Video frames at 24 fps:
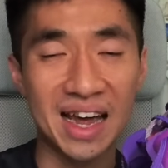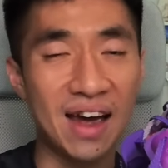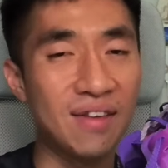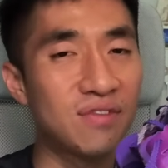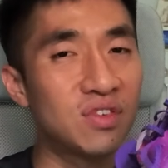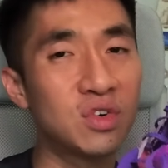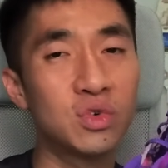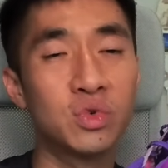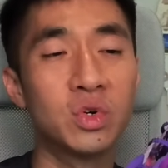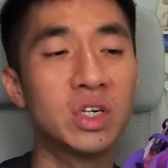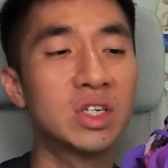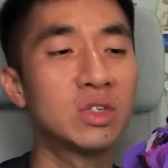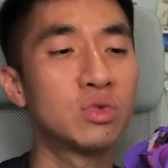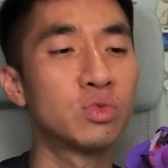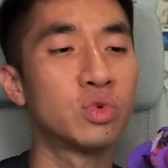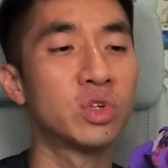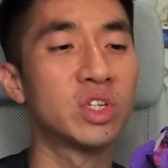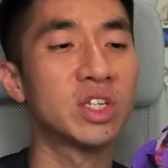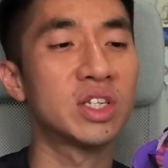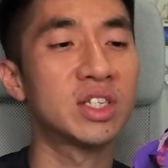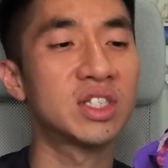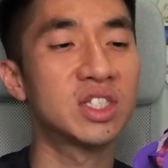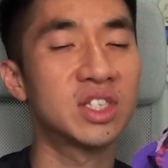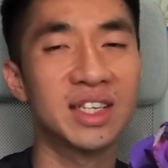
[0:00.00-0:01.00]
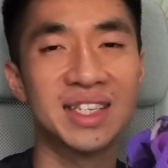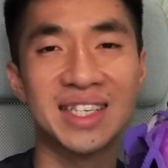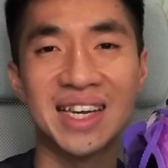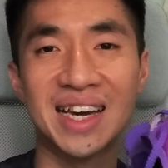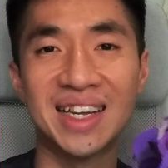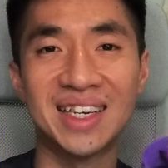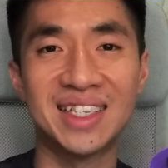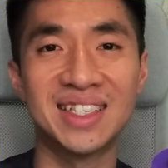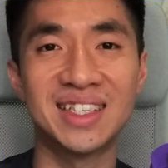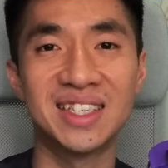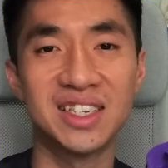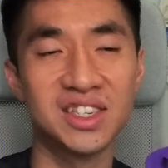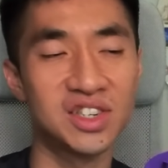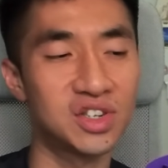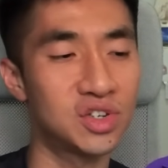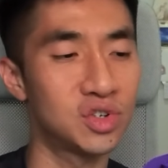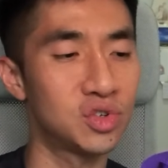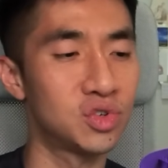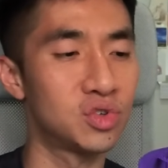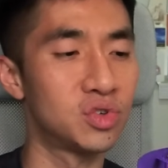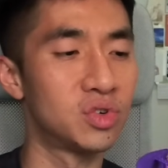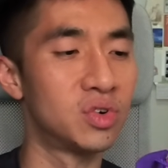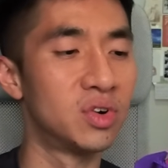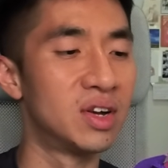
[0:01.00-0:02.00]
Everyone was just getting this
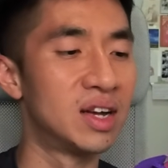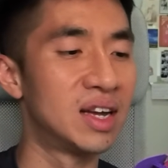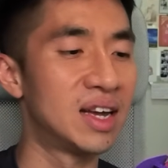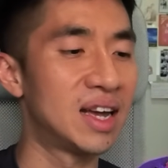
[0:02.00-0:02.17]
shoe,